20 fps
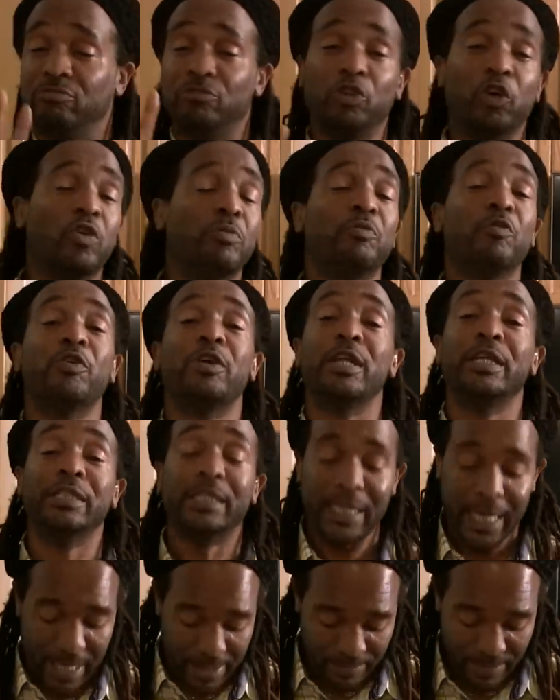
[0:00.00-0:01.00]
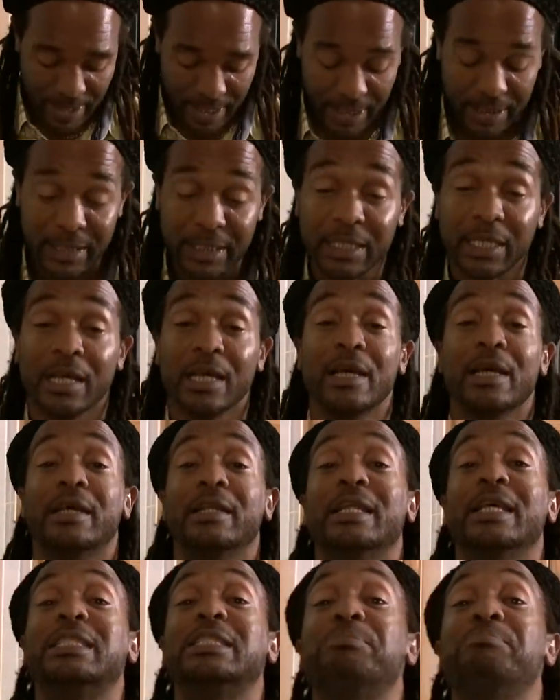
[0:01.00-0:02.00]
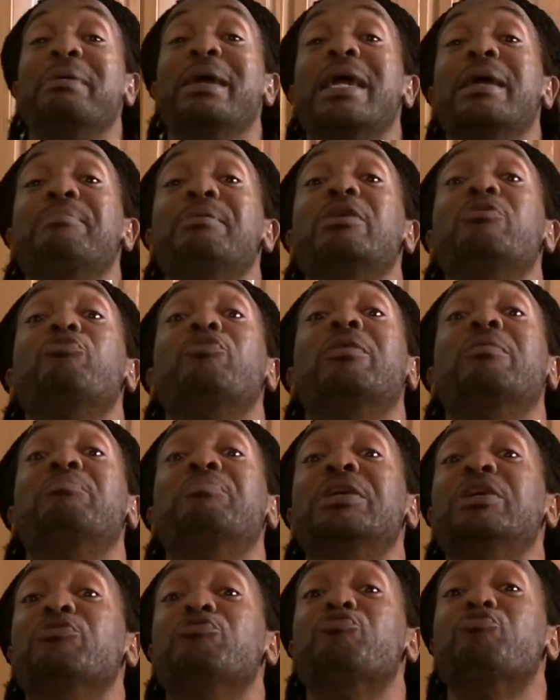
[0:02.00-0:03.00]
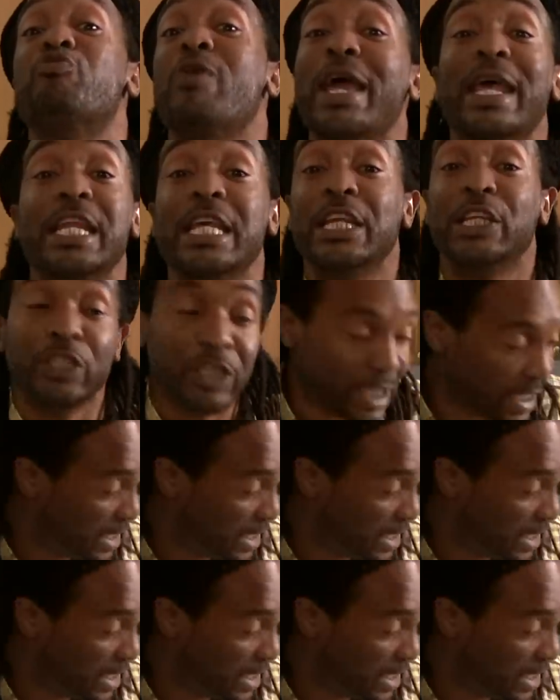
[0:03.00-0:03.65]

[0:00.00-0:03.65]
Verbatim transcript: No more than 10 minutes, this baby will be ready to